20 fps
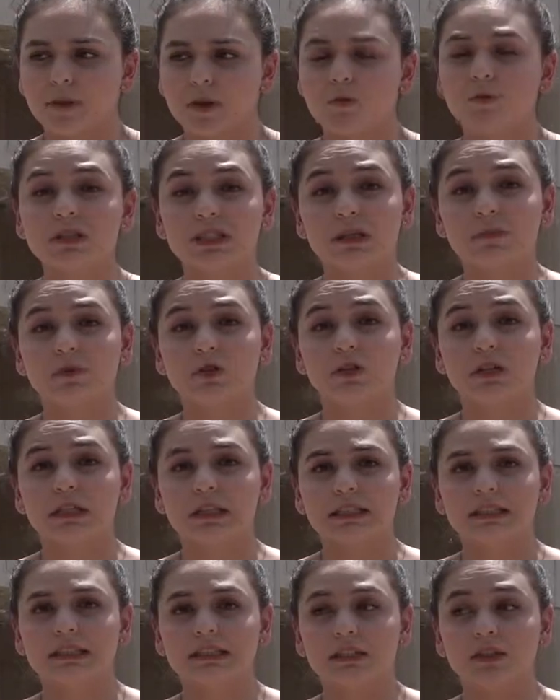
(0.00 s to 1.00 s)
was able
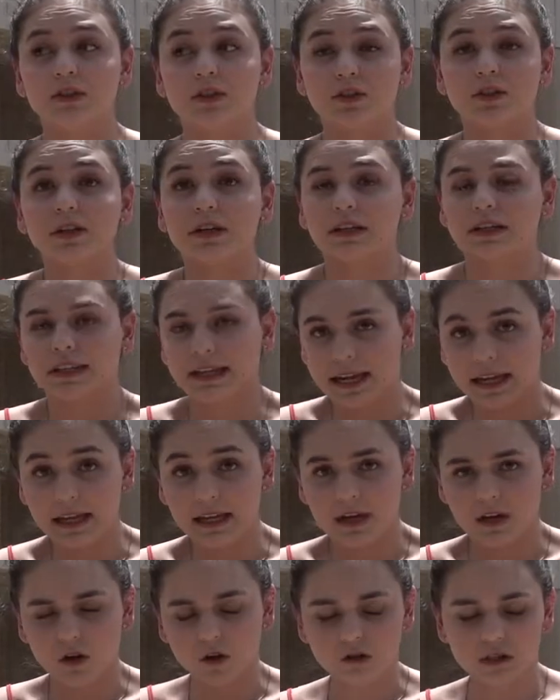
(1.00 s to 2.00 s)
to
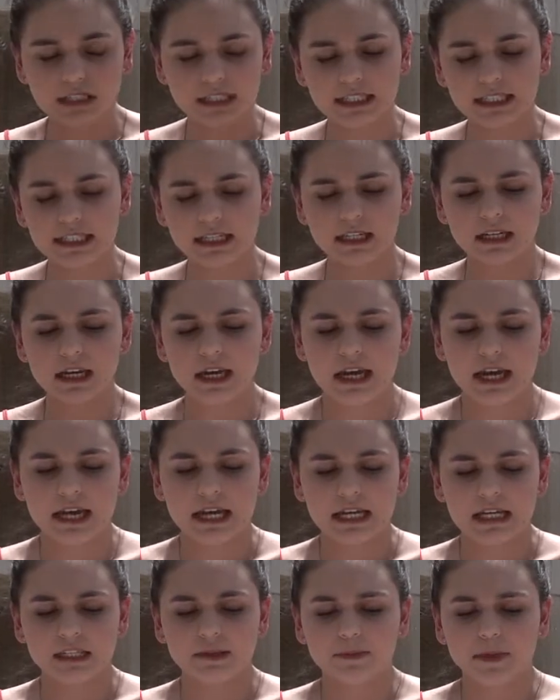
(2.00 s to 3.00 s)
get OCD,
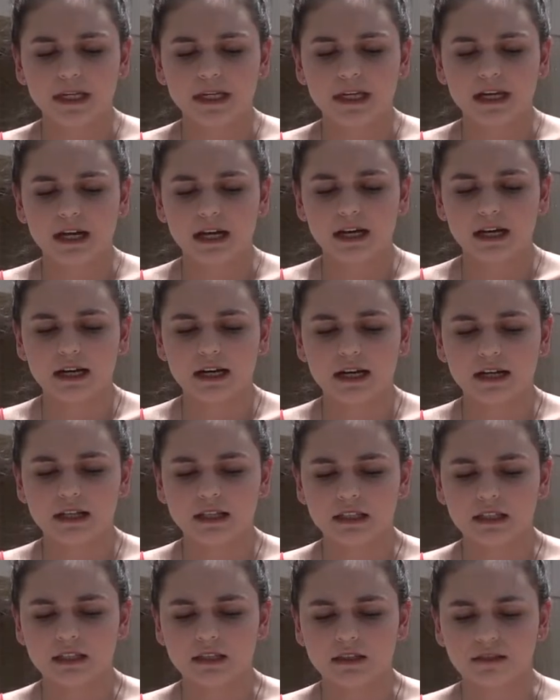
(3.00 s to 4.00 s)
is
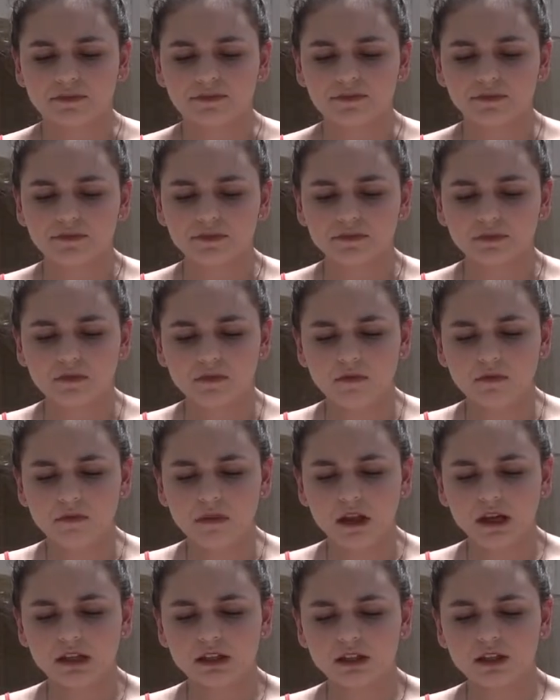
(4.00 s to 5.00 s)
because
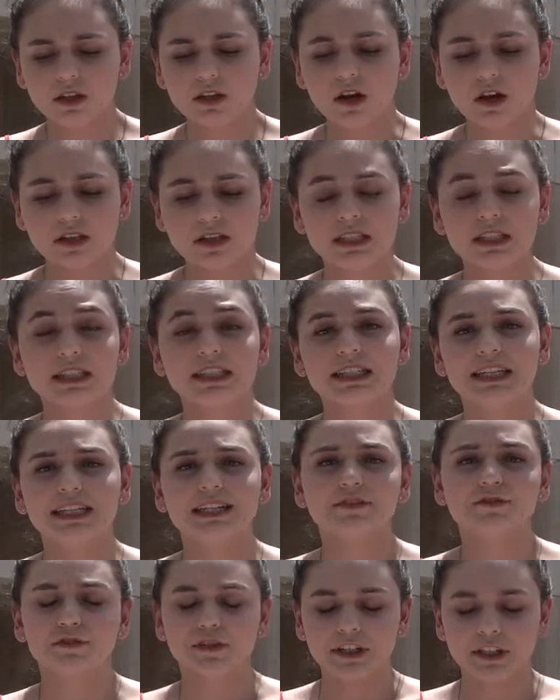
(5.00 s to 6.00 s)
the constant need
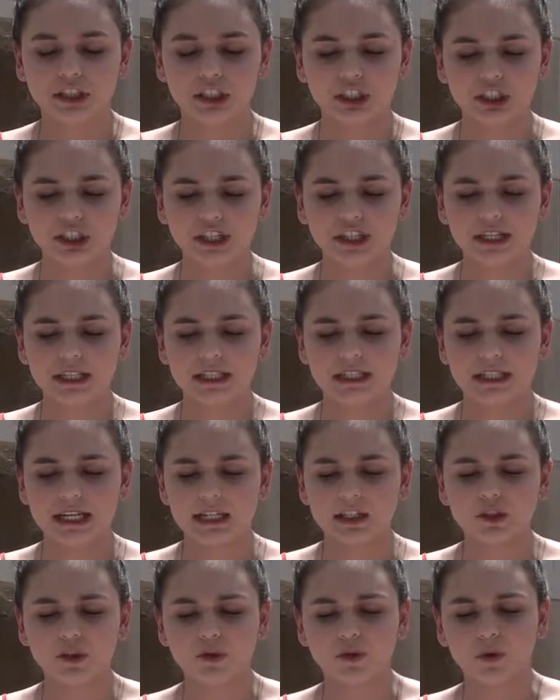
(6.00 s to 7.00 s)
of reassurance
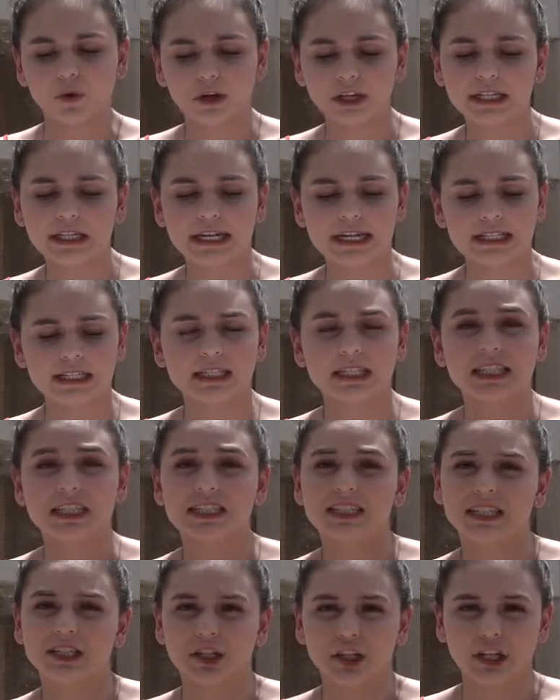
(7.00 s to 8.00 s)
and to organize
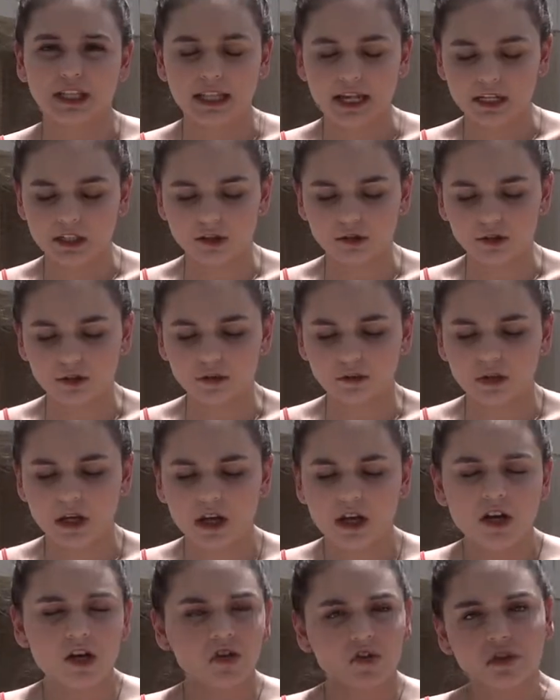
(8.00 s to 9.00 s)
things in her classroom.
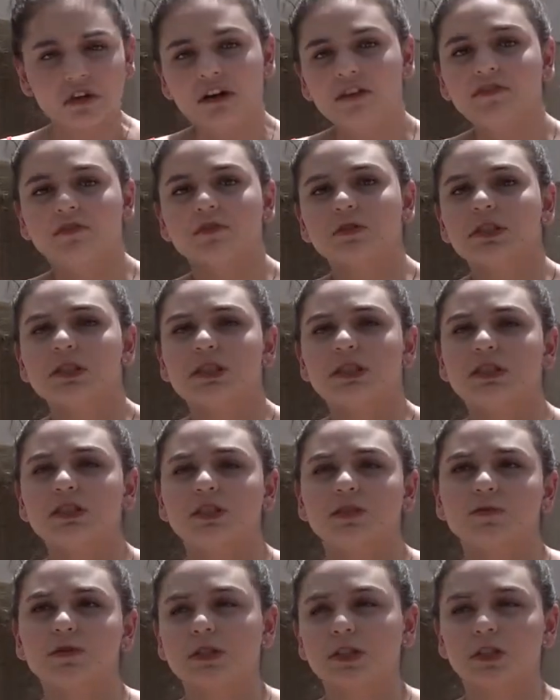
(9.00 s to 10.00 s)
So ever since
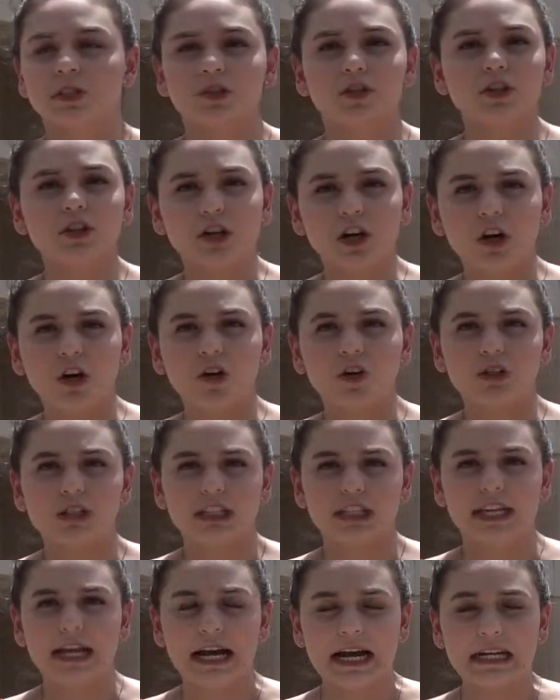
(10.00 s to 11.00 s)
she was a little girl,
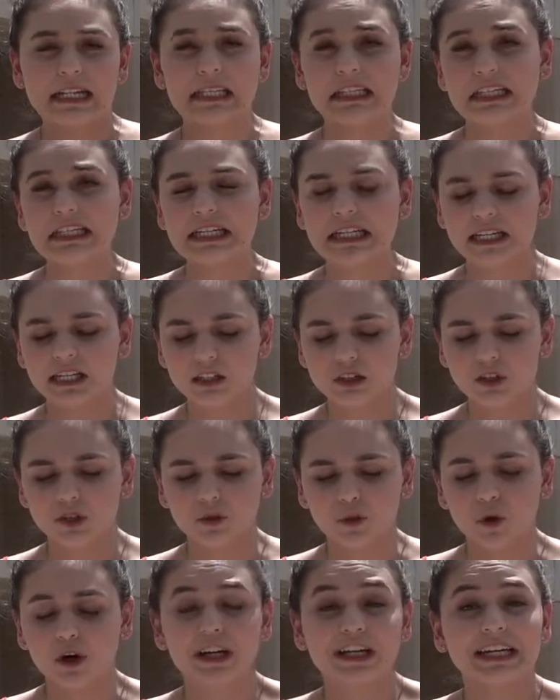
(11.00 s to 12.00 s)
she had the need
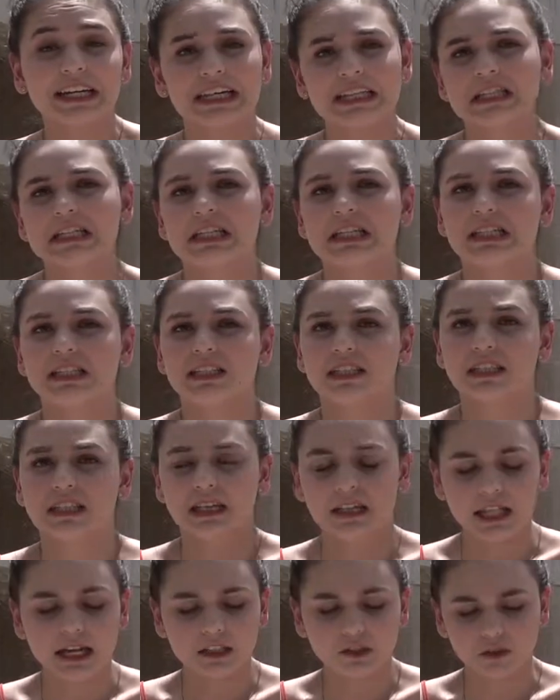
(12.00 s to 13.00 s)
to organize things in a
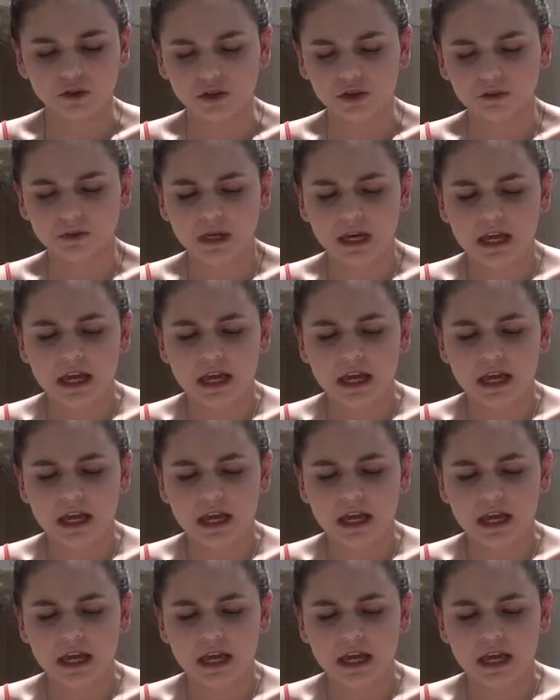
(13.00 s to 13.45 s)
classroom.